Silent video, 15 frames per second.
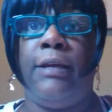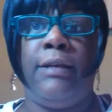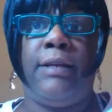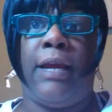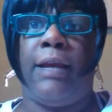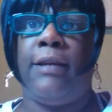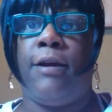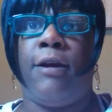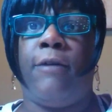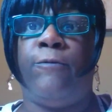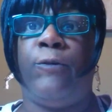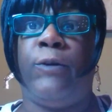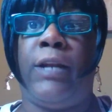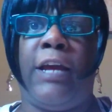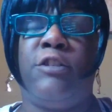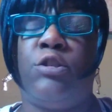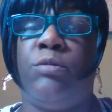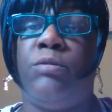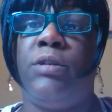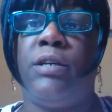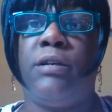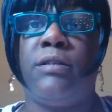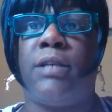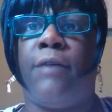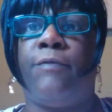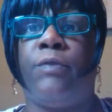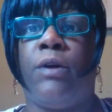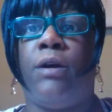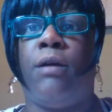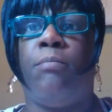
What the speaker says: He dated her for like 2 years after